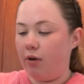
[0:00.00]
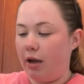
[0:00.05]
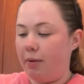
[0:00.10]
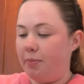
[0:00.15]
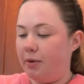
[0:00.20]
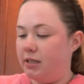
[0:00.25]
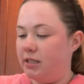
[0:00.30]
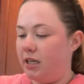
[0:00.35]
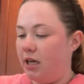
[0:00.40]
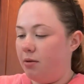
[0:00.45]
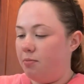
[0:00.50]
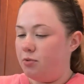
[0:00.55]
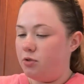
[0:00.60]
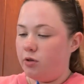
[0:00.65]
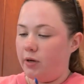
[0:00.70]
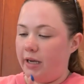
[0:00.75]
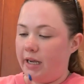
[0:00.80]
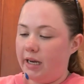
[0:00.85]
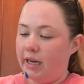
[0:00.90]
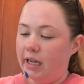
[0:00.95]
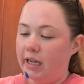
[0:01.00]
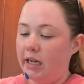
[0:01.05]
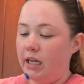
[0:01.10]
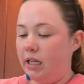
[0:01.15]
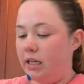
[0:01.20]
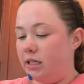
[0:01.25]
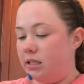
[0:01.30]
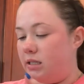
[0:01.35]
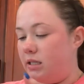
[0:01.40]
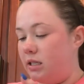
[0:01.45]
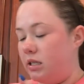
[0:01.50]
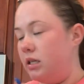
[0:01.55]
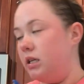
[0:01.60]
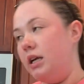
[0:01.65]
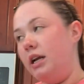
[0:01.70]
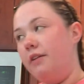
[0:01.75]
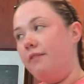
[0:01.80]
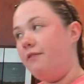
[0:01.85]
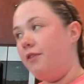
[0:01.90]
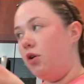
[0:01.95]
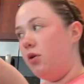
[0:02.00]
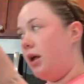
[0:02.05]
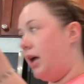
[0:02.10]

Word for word: ripens up so I can eat it in a few